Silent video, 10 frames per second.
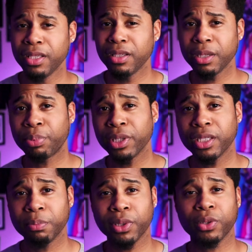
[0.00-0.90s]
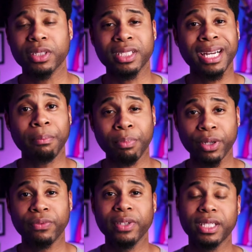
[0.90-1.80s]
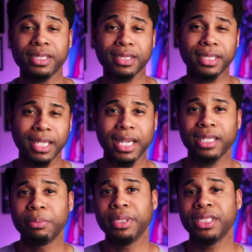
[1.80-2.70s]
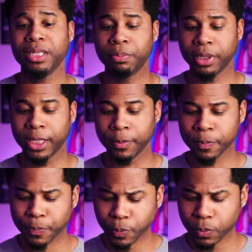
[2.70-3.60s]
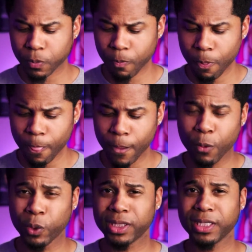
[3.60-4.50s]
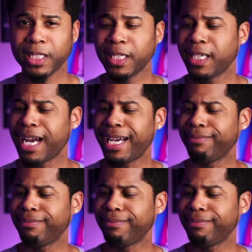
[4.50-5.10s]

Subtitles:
You get pretty good bokeh. It's not perfect, it's kind of busy, but once again,